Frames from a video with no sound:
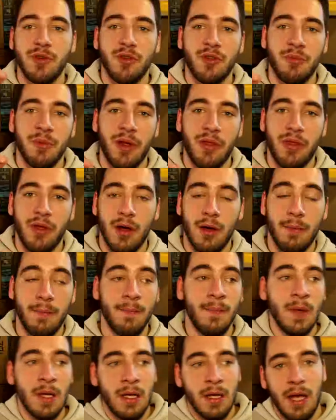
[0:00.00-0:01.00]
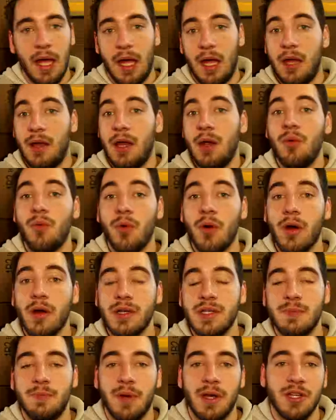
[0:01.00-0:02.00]
it with my thumb, and it
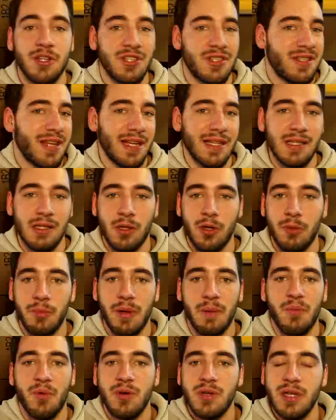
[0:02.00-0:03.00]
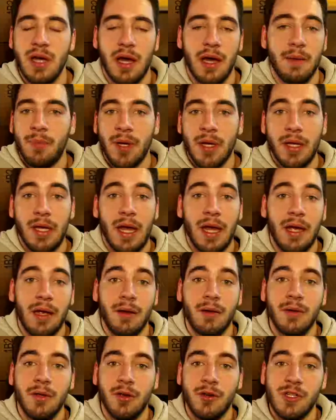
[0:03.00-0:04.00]
works, but it just takes a little bit more time. But
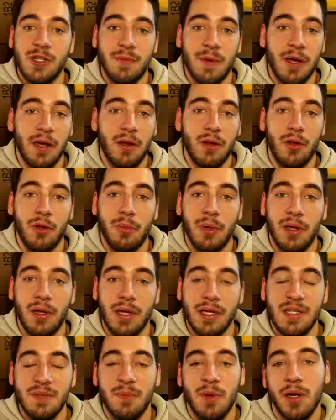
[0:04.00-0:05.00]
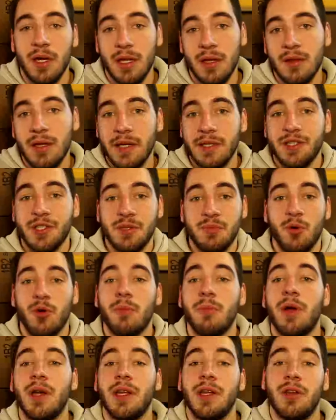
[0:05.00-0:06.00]
hey, you're spending a little bit less money. That's just more
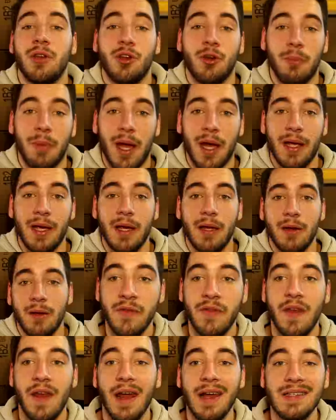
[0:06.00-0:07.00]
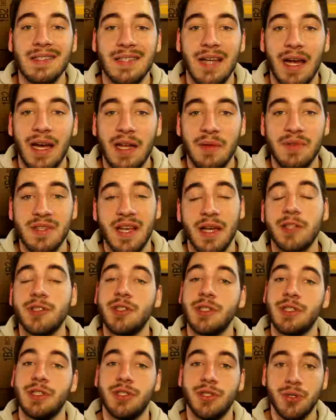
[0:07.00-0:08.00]
money in your back end. The next item is
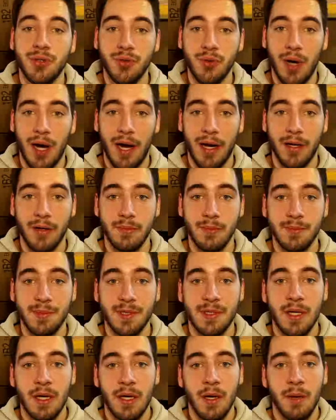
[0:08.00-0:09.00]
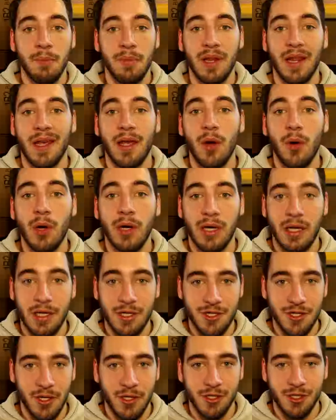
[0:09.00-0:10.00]
actually 2 items, but they go in
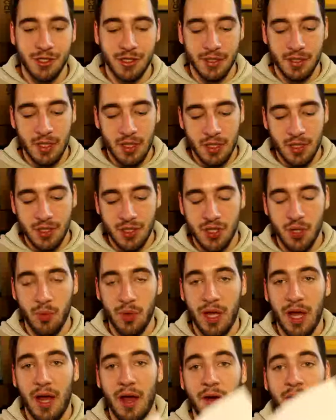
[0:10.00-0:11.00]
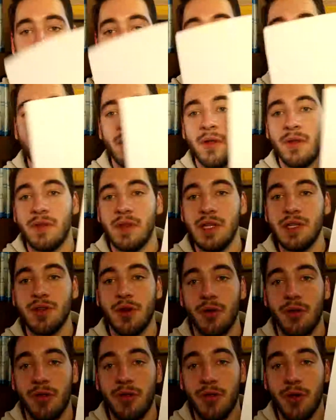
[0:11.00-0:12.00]
conjunction. So we have, these
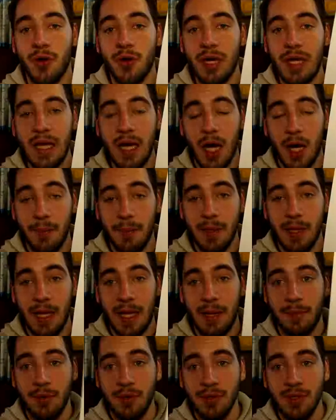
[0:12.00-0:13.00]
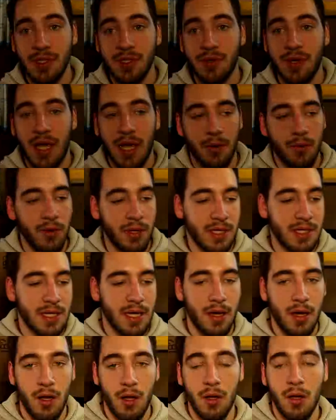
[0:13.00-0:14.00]
are 30 up labels. You can't really
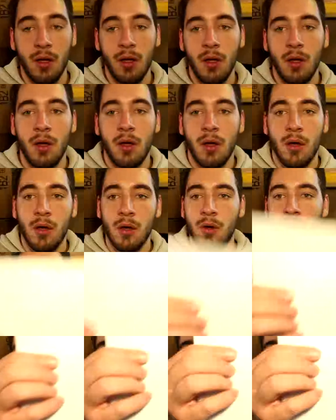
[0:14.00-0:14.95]
tell with the